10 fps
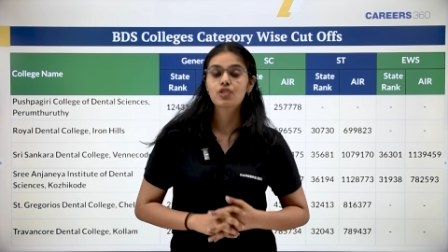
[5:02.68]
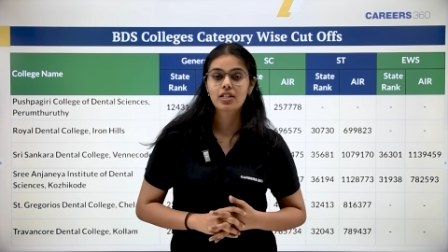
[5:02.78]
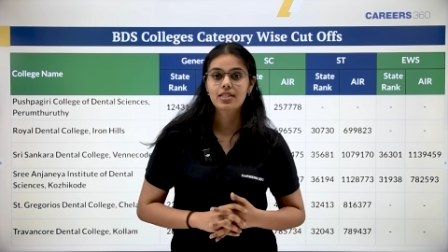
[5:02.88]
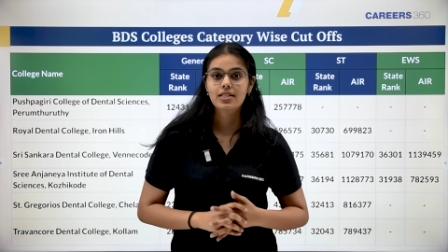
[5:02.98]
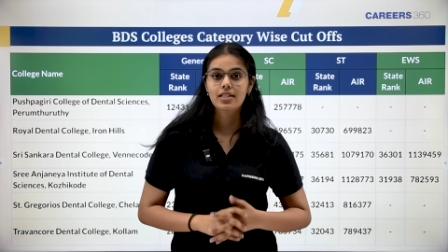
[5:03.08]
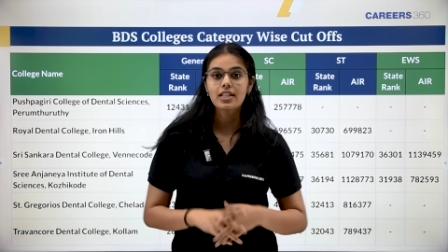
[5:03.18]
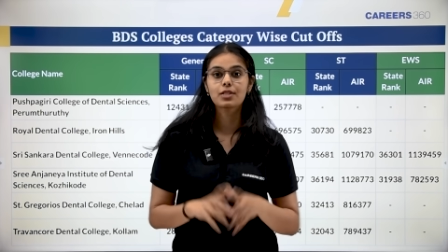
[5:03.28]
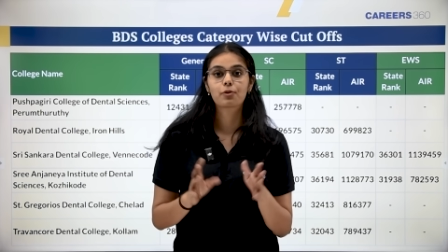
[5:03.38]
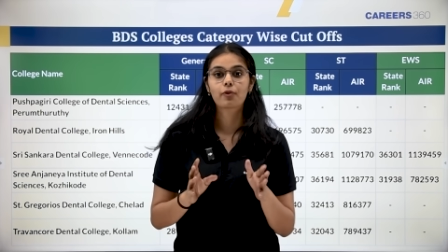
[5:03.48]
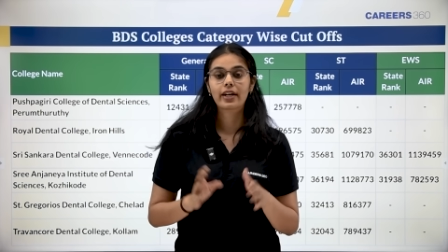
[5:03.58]
360
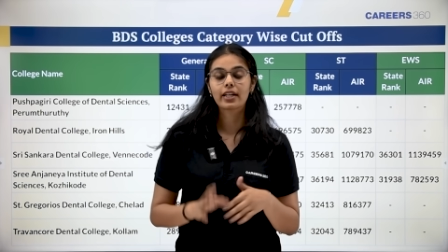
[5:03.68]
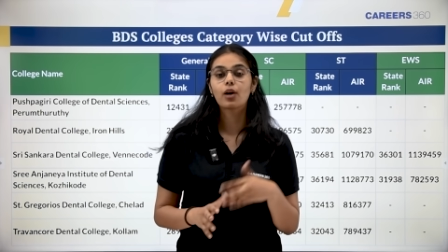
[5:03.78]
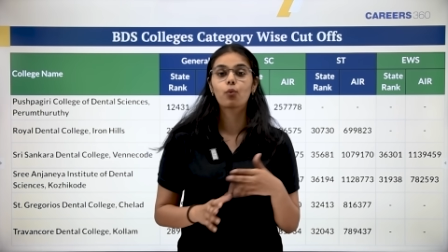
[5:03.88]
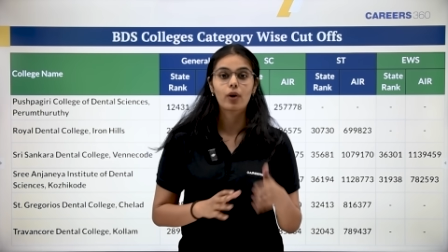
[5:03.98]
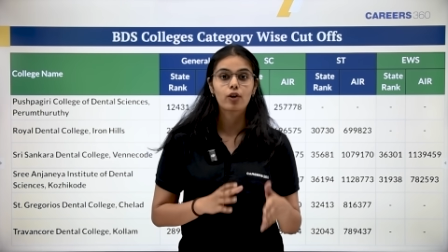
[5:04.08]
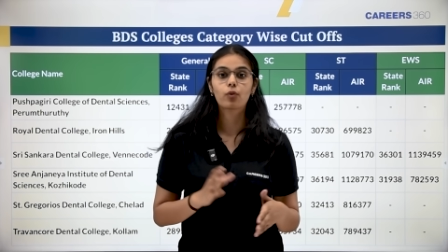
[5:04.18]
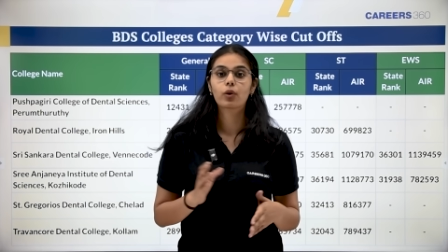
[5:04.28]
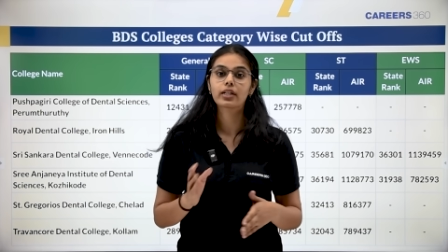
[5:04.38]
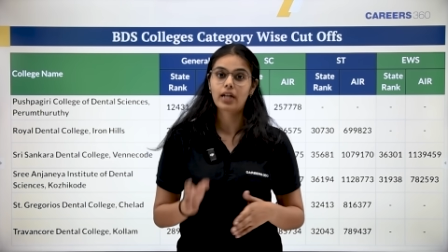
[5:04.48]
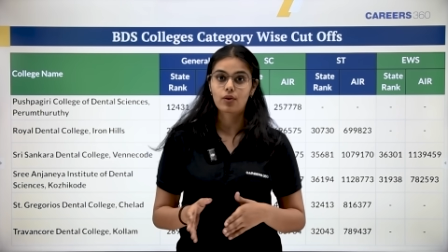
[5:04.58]
is providing a
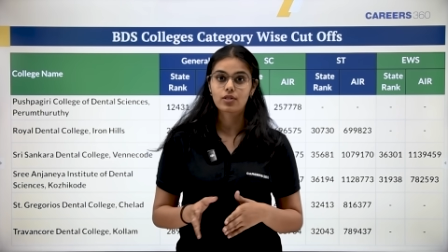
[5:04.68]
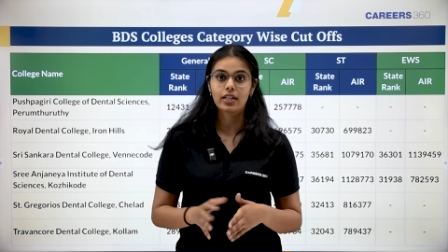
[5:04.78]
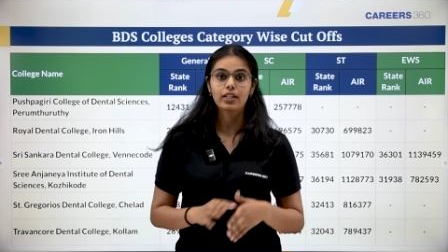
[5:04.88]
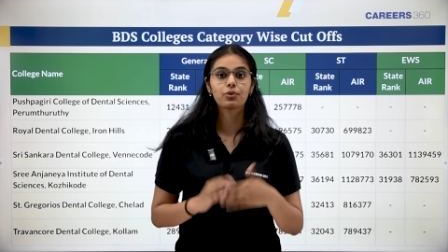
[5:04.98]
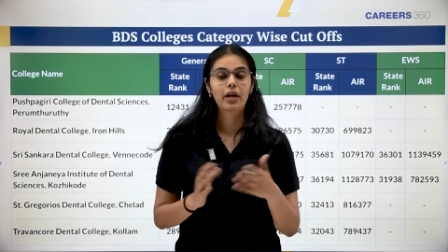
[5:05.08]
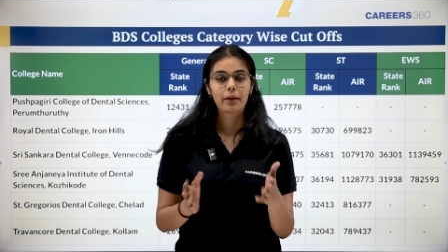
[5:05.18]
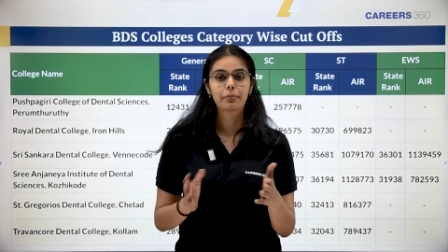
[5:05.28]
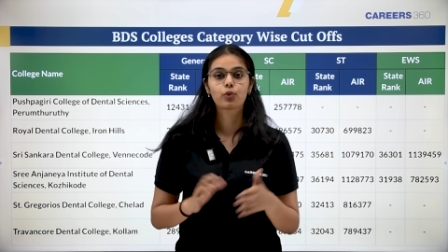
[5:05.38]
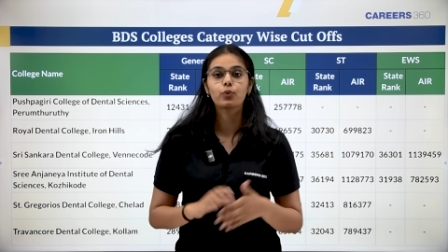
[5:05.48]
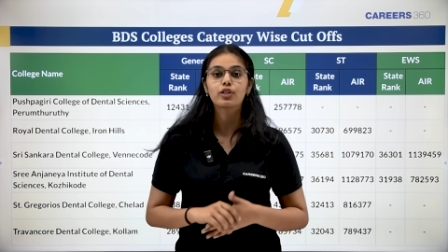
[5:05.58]
one-on-one -on -one counseling to
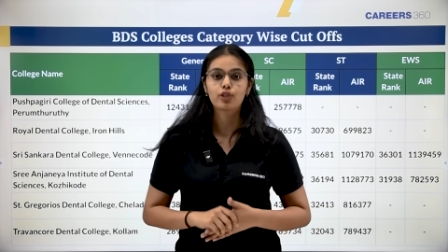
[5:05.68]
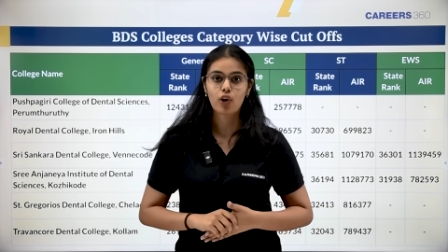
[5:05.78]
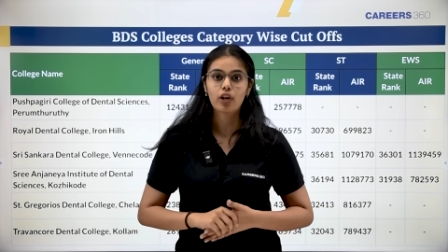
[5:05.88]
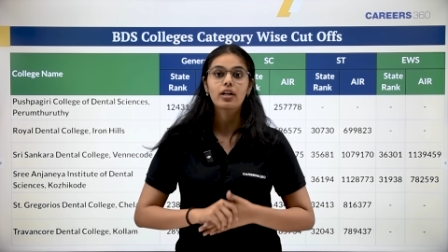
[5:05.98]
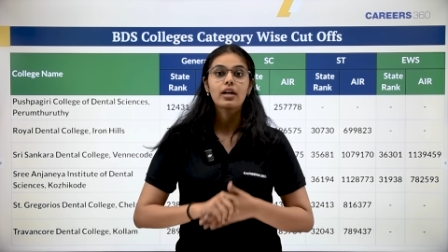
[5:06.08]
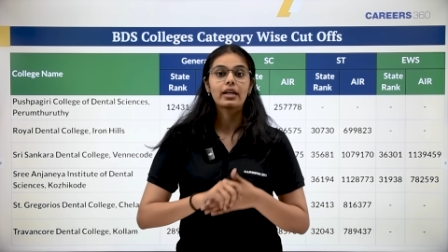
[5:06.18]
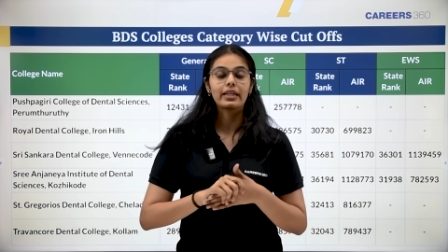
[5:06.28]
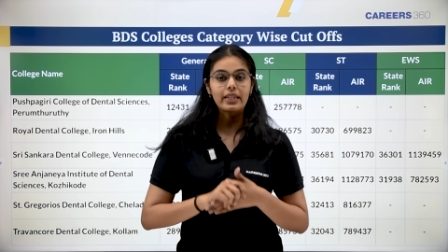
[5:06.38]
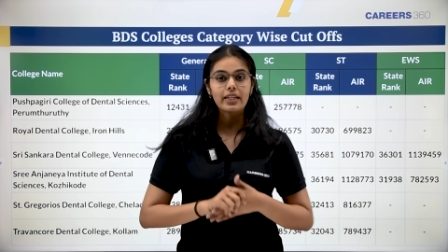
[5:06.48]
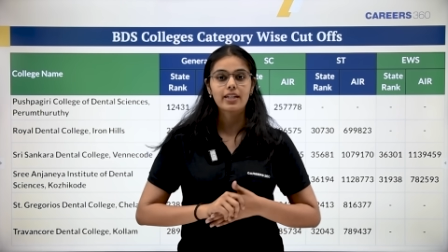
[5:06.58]
help you with your
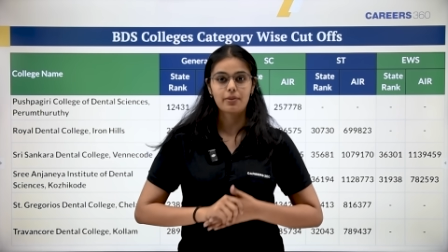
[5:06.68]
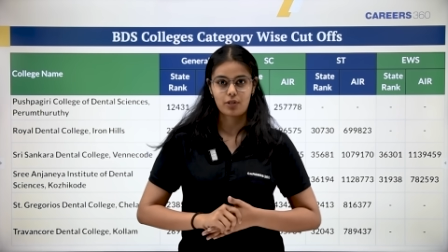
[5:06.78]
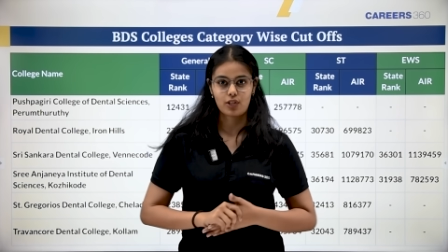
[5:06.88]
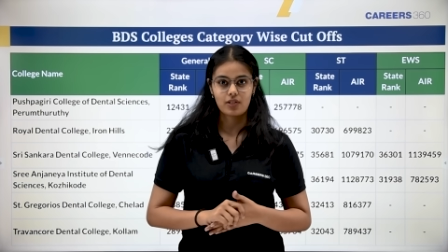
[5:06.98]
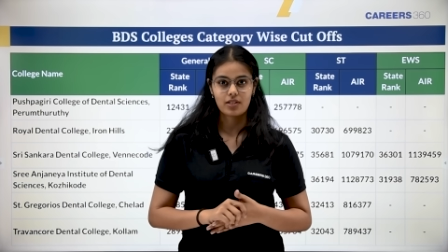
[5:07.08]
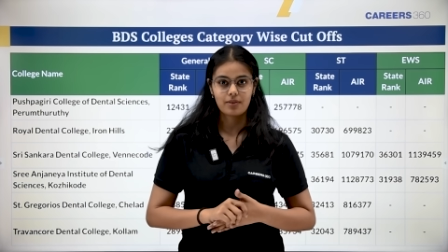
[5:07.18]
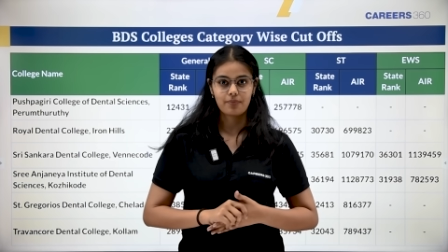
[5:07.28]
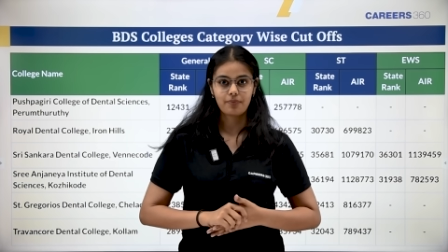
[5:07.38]
NEET admissions.